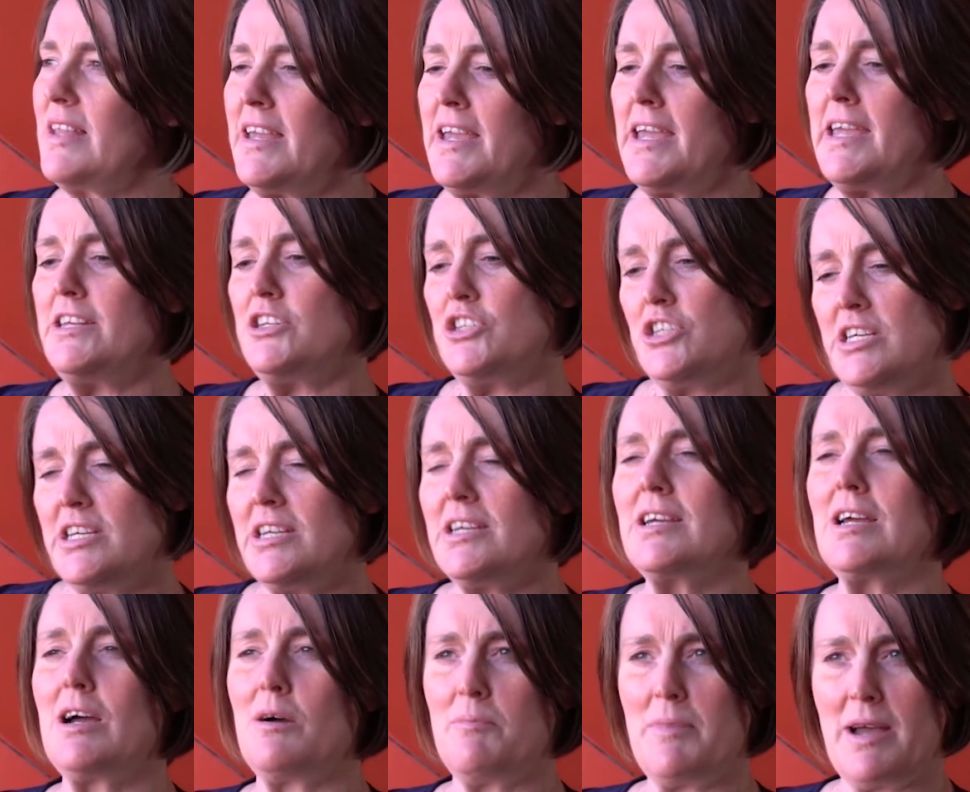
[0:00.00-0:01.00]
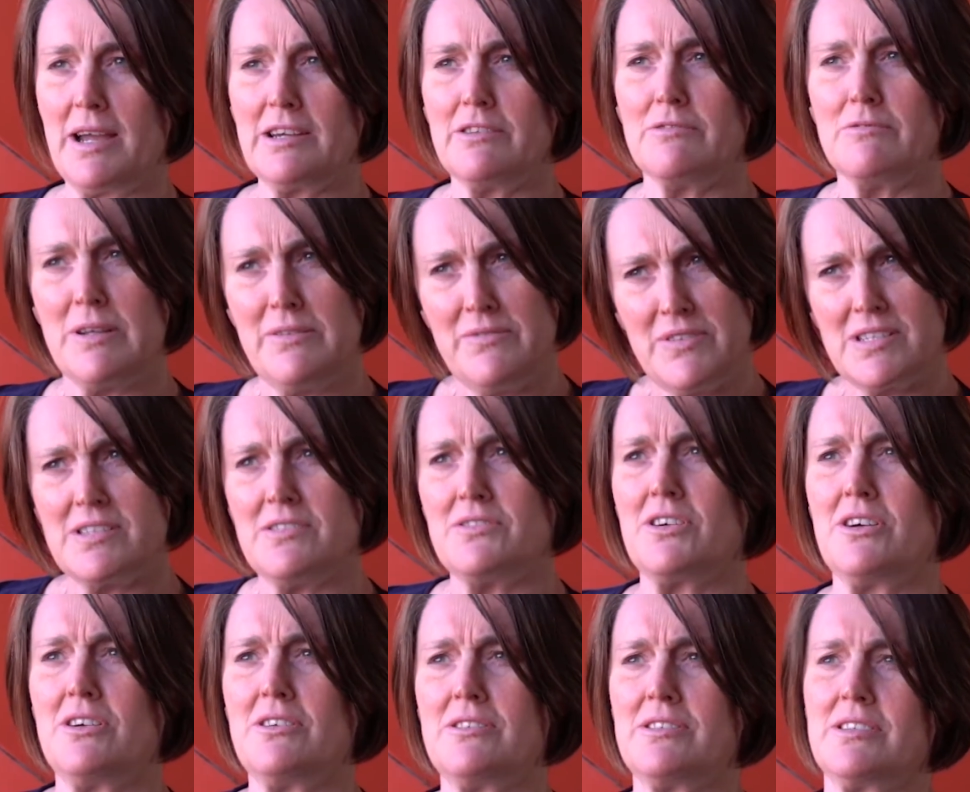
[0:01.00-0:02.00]
each year you can come back and revisit
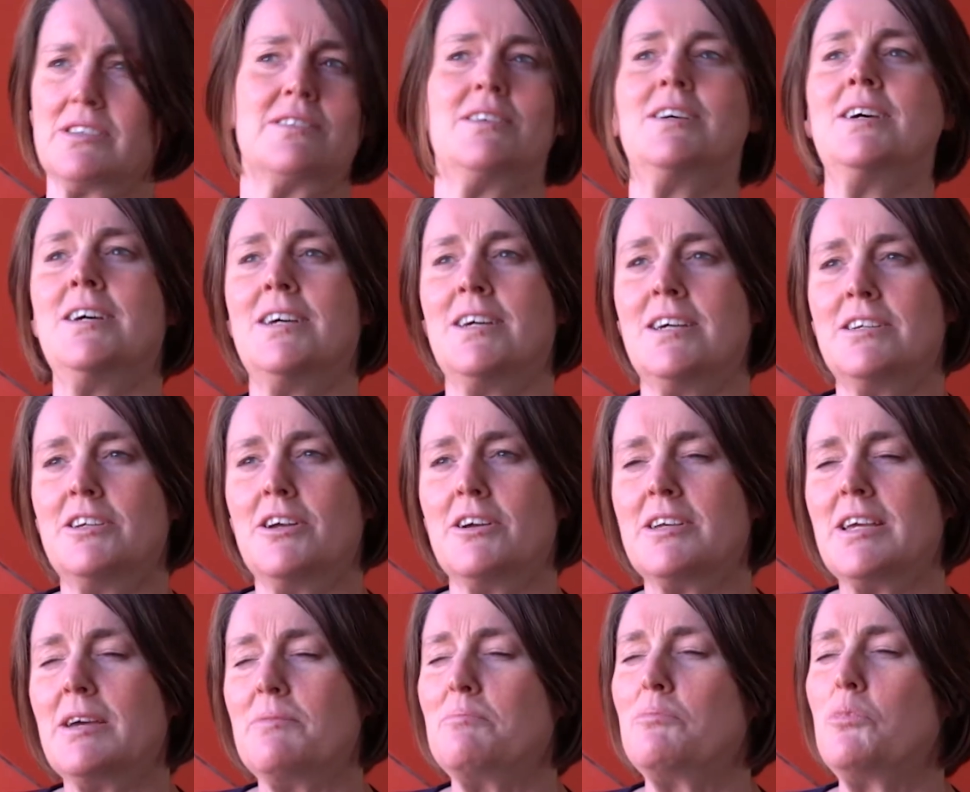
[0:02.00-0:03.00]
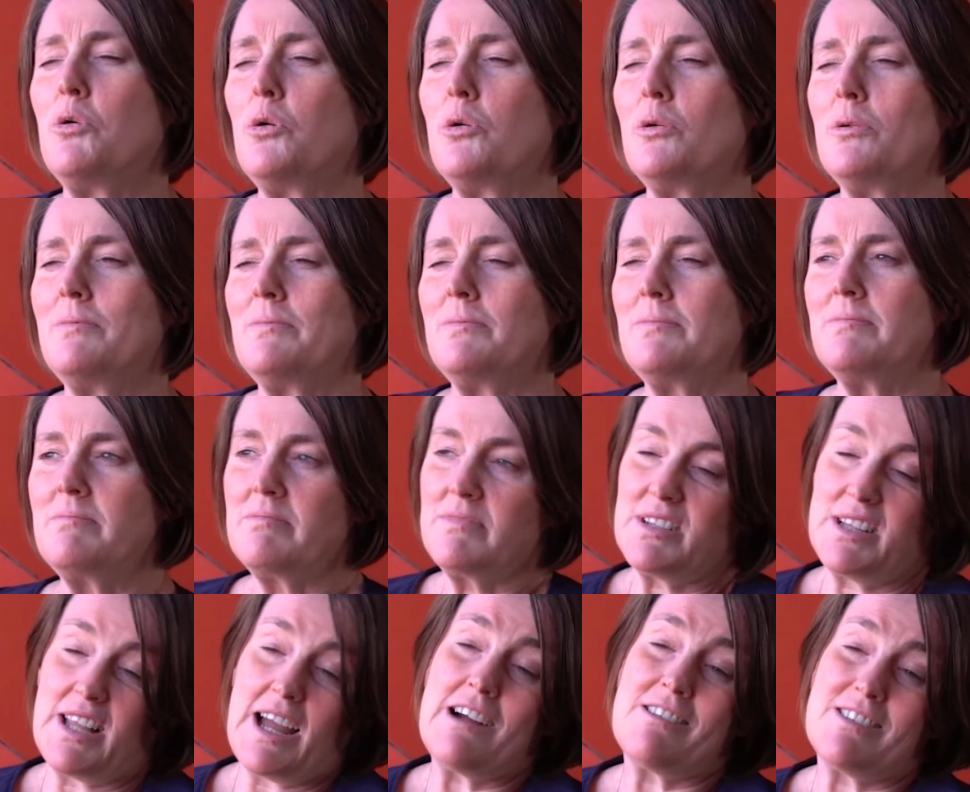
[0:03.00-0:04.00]
those and, you know, get more
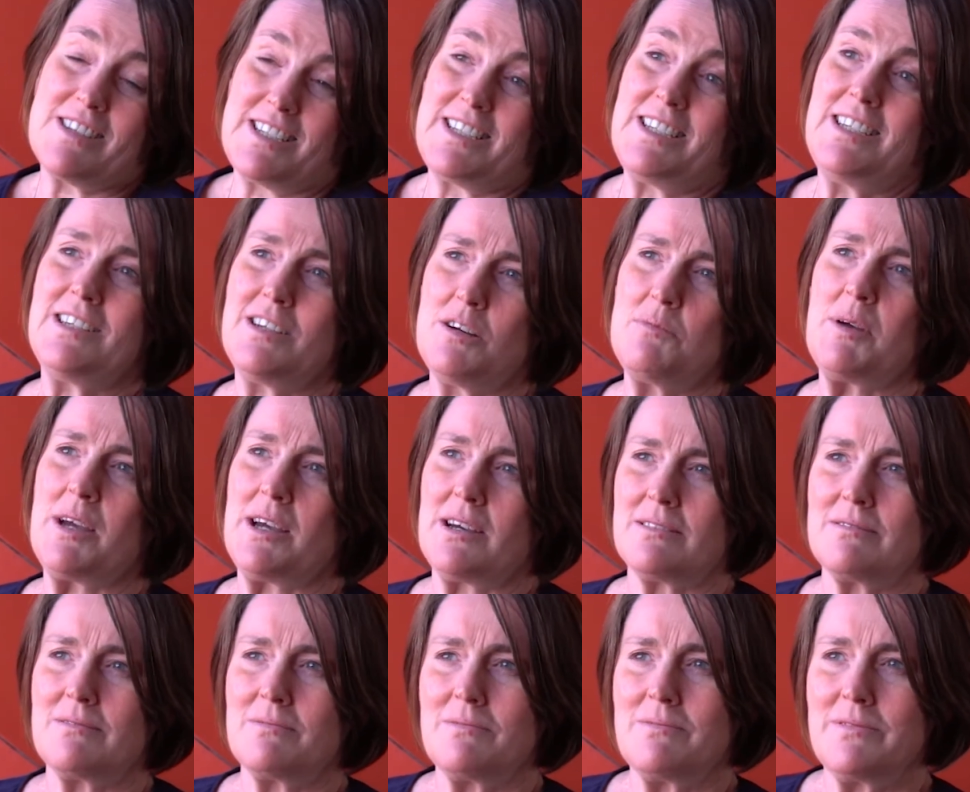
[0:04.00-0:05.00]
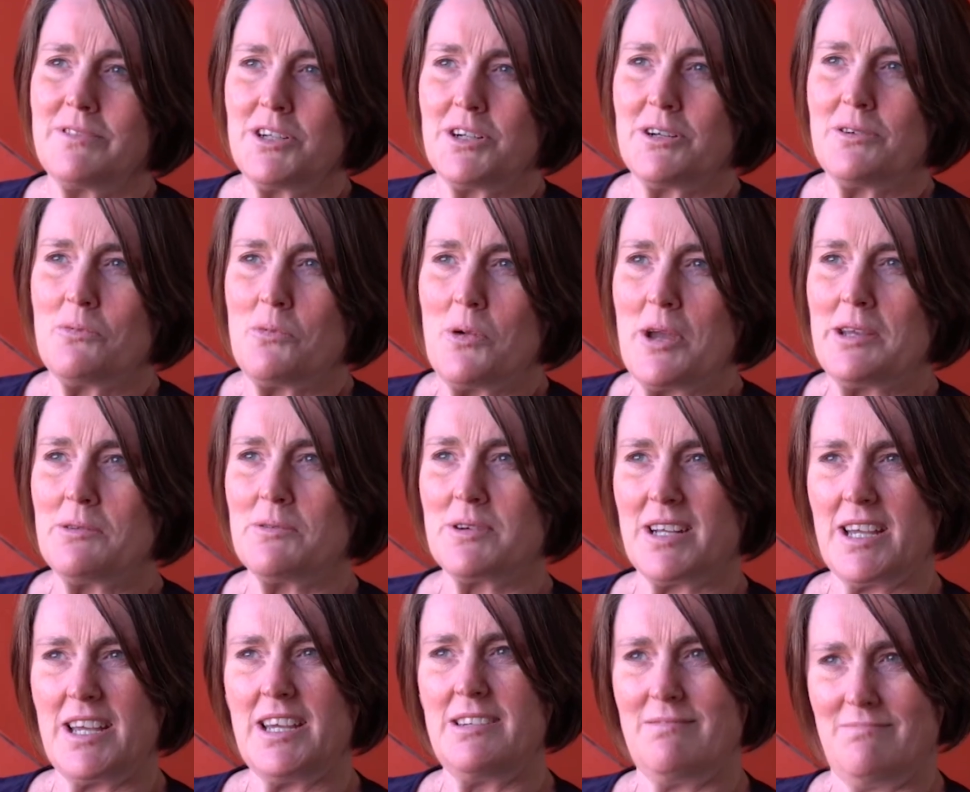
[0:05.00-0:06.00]
clarity about, you know, where you want
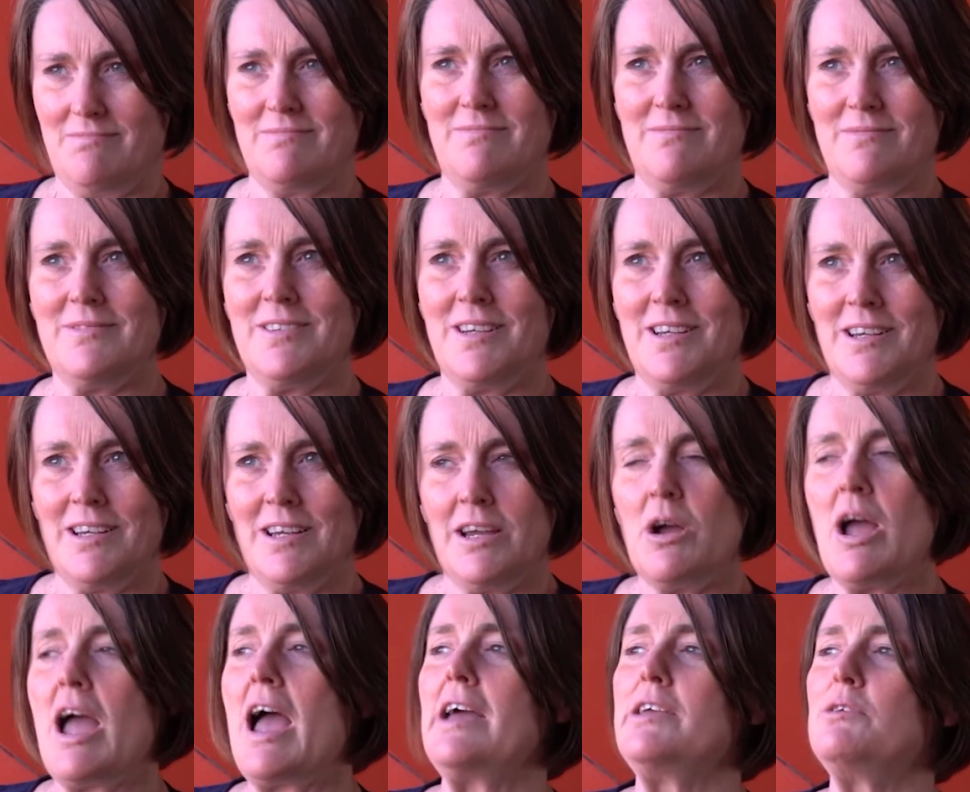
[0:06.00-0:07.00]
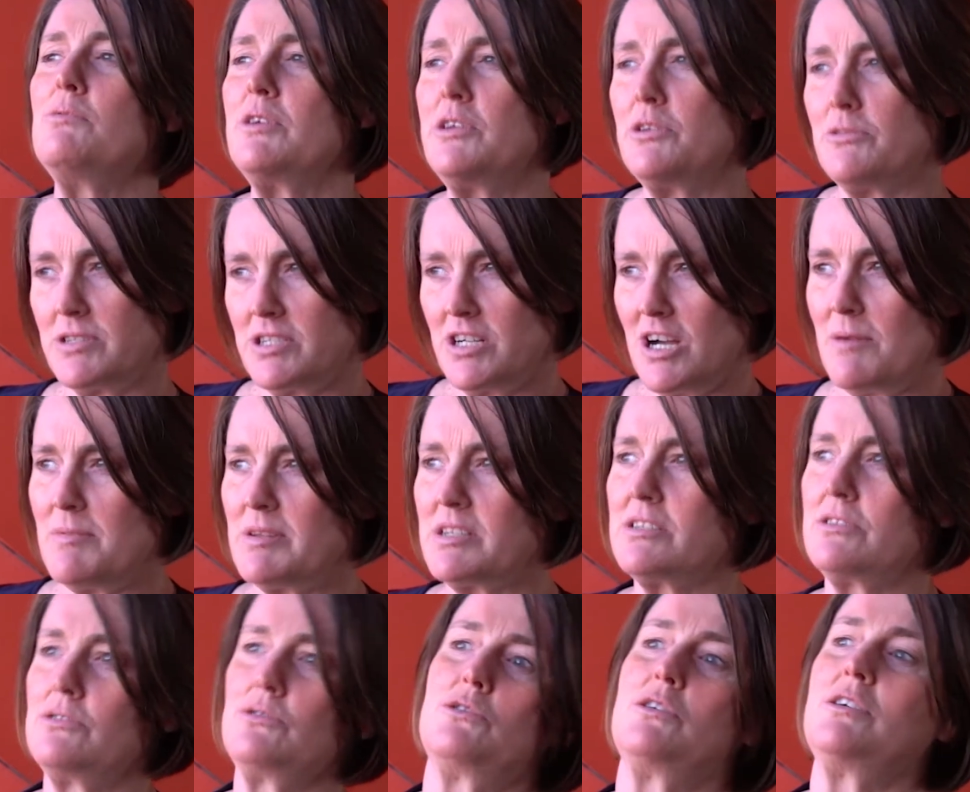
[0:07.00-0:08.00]
to head, how you want your retirement
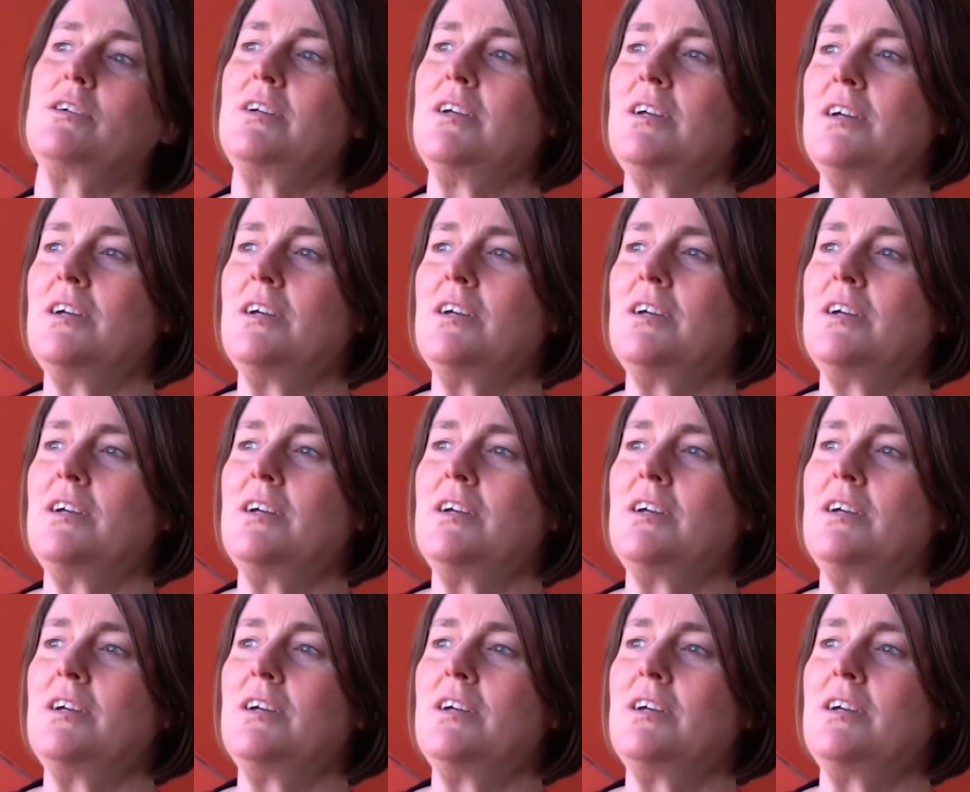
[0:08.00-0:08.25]
to look,